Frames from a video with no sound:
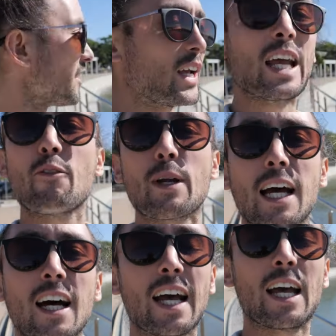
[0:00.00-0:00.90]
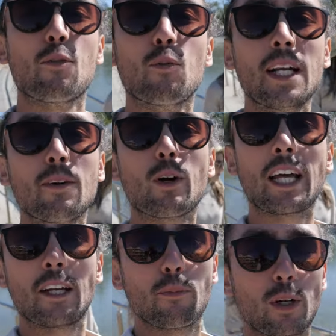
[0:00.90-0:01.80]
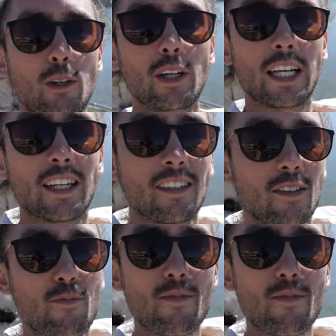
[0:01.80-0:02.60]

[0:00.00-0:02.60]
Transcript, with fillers: So here we are at Wynnum Wading Pool, and it is a